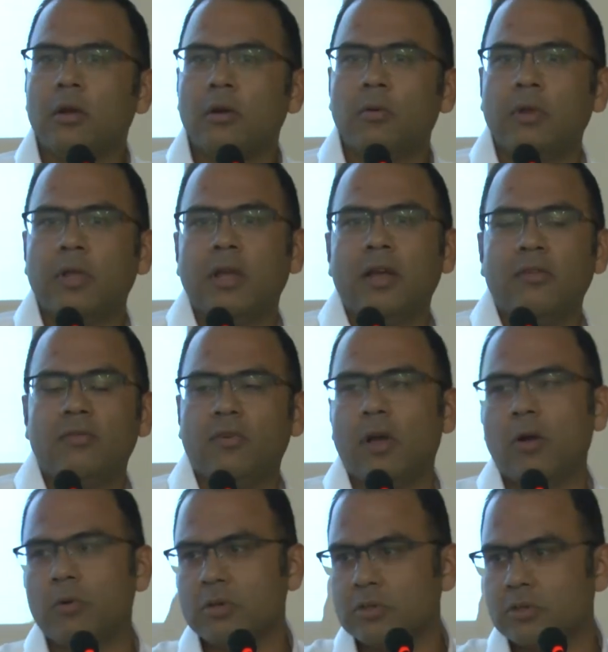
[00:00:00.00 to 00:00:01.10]
We have
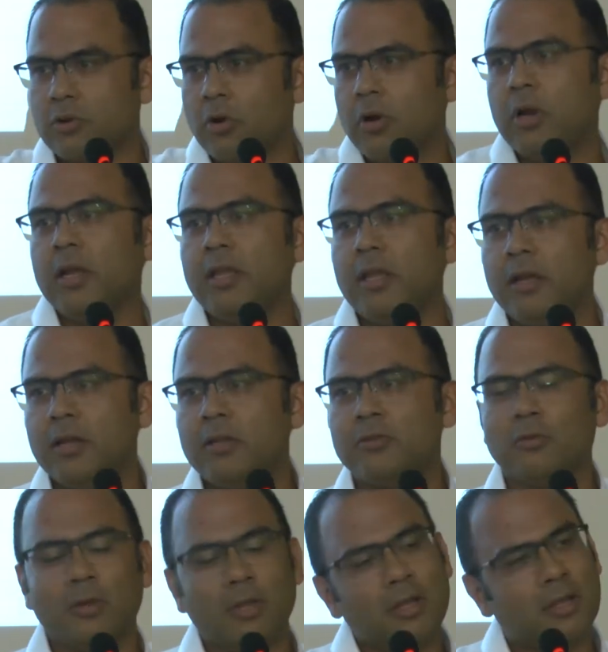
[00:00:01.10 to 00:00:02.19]
our scholar here,
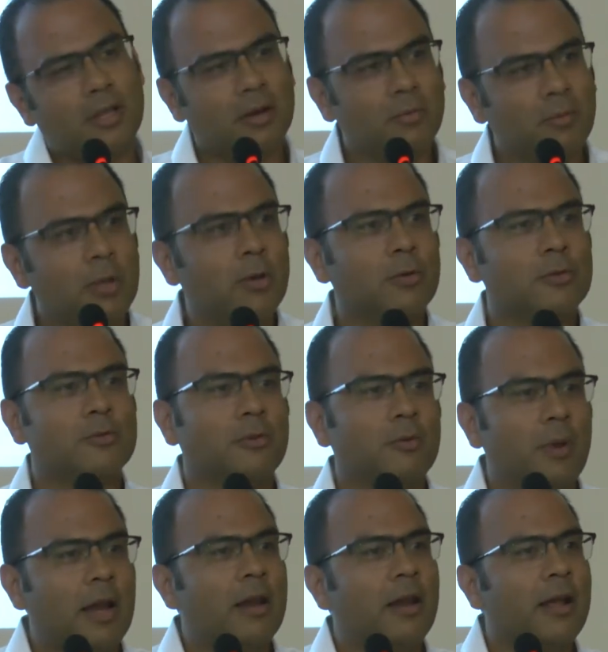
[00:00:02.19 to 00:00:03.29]
so he can be
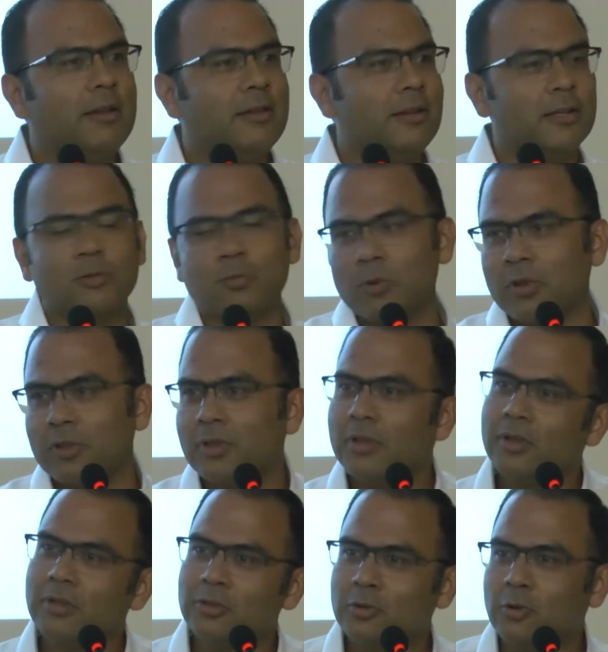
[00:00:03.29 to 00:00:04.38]
also enlighten us
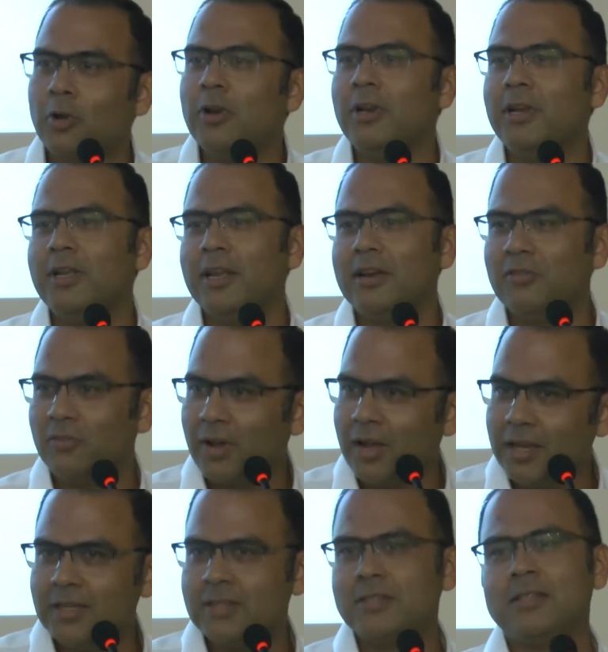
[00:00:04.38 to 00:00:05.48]
with scholarly
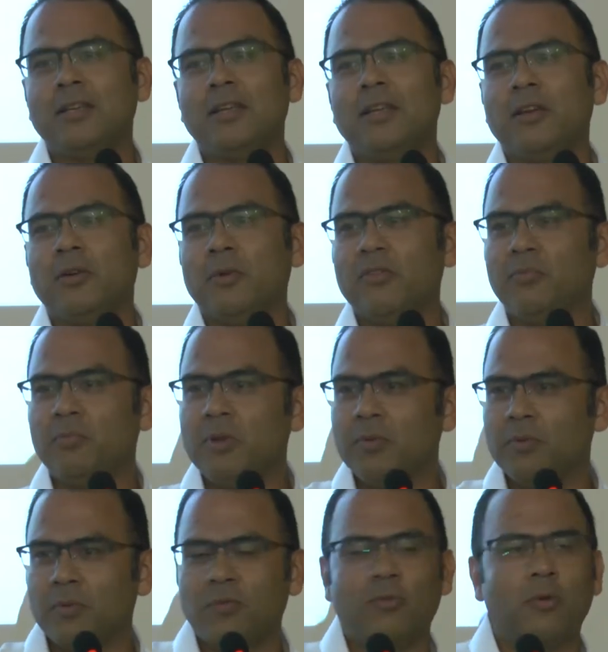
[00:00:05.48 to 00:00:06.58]
advice. We have
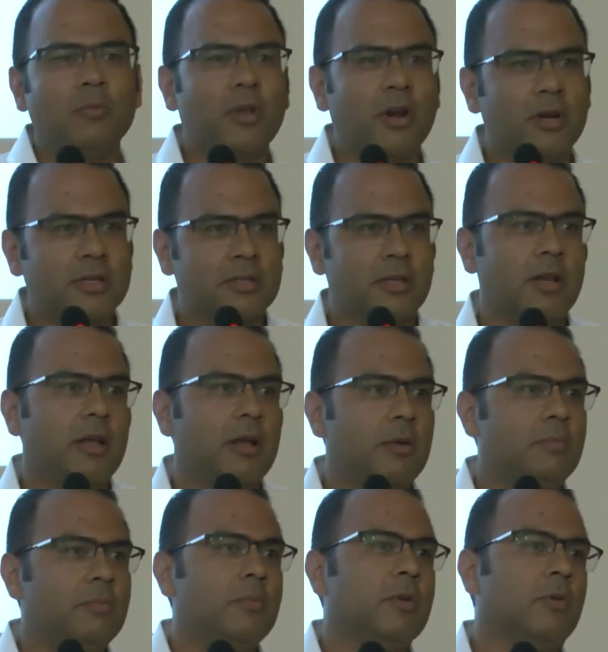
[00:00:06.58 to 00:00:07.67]
people from Dar es
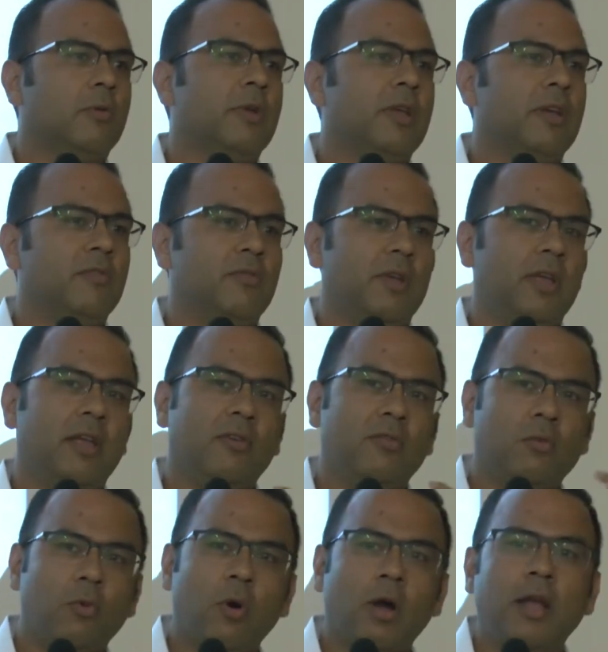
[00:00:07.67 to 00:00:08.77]
Salaam. We have a
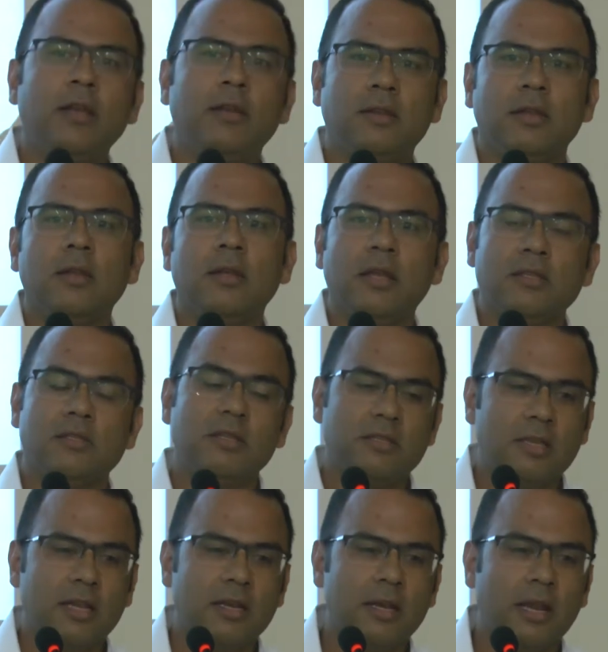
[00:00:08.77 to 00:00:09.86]
quite, as they
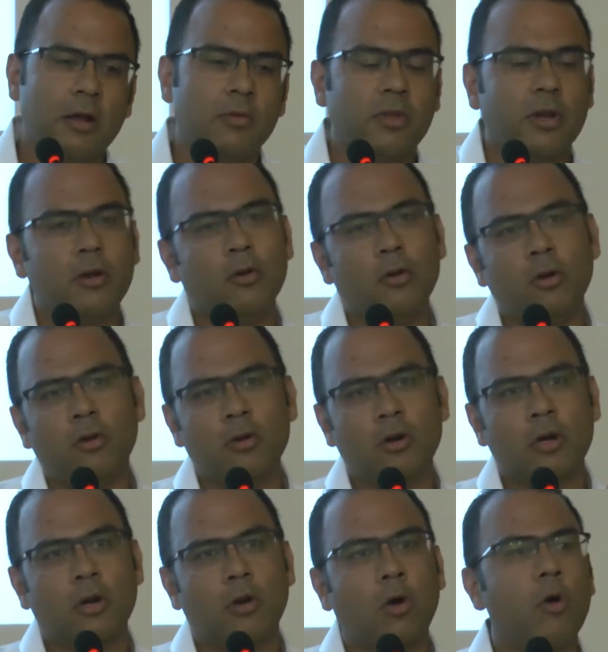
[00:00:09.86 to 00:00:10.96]
said now, they're no
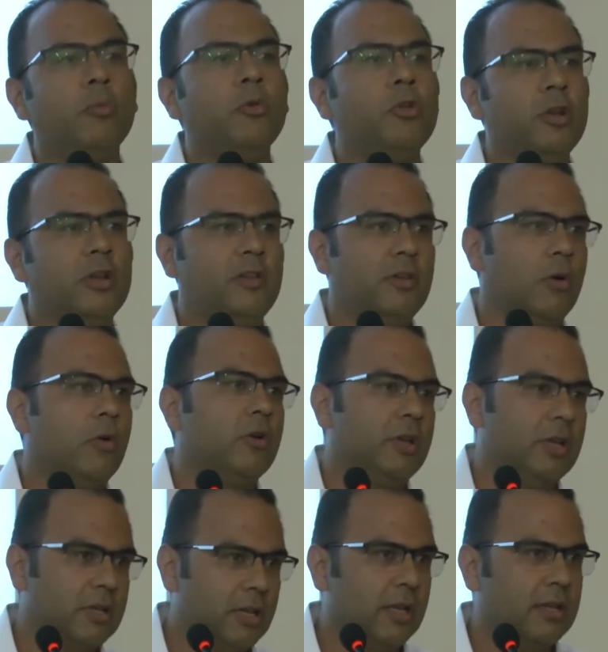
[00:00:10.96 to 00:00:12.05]
longer community
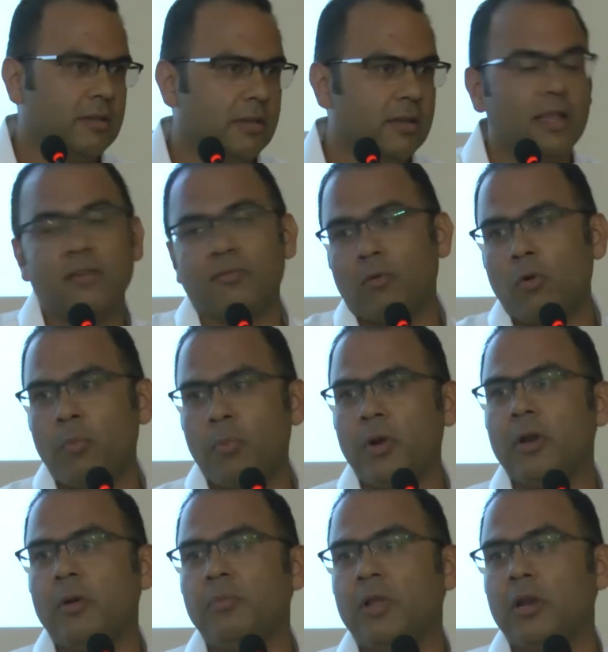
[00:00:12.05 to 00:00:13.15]
orientated. They've opened
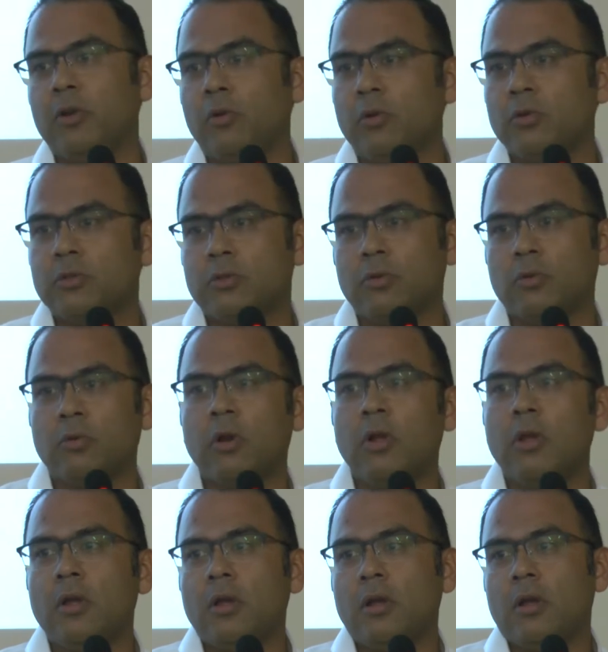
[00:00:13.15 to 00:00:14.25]
up their doors to
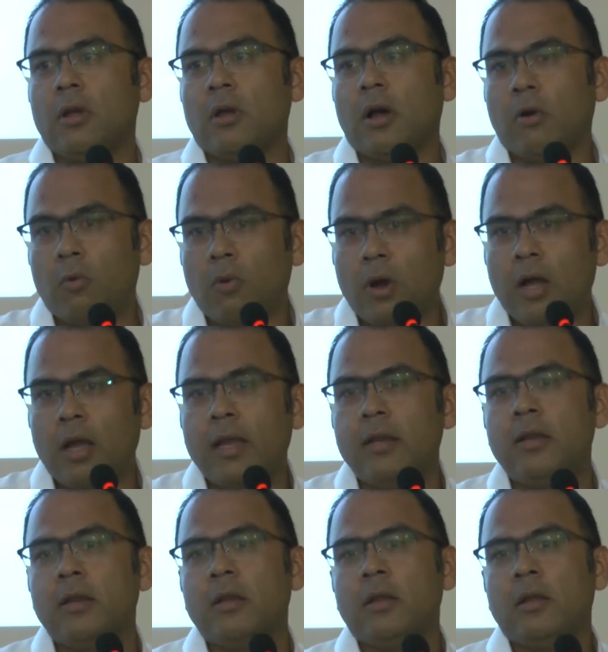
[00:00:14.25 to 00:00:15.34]
a
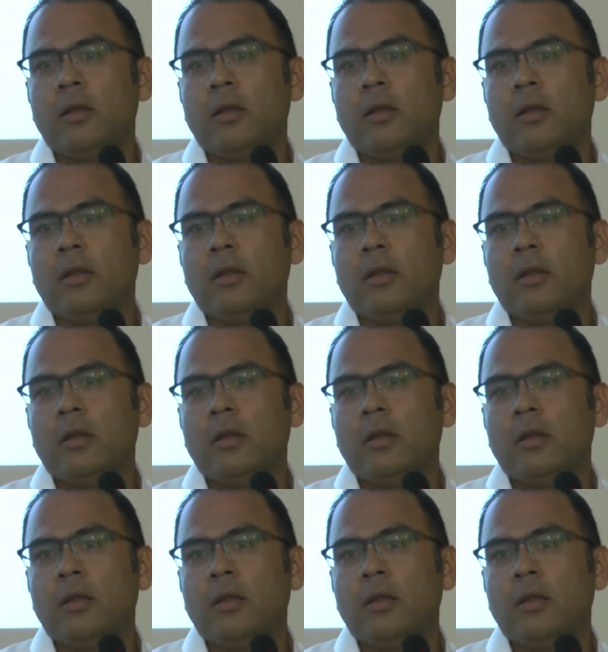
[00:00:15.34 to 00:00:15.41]
wide